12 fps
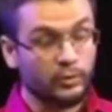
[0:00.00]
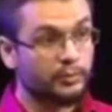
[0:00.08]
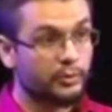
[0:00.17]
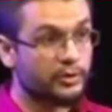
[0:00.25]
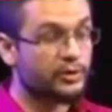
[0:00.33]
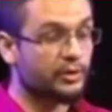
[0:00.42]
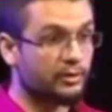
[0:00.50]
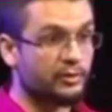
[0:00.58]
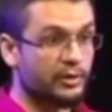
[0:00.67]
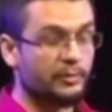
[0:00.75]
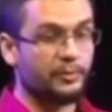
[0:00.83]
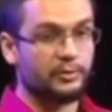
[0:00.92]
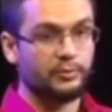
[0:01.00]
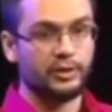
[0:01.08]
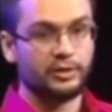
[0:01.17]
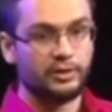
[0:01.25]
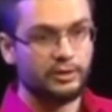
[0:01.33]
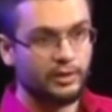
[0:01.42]
point, she looked up at me,
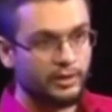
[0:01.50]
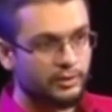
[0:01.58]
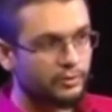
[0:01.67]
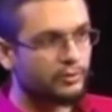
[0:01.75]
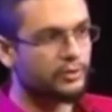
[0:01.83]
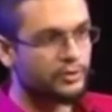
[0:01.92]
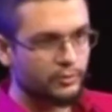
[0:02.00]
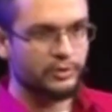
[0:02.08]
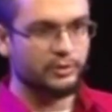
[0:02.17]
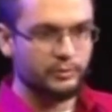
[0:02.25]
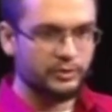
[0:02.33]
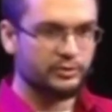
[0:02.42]
and I knew that she wanted me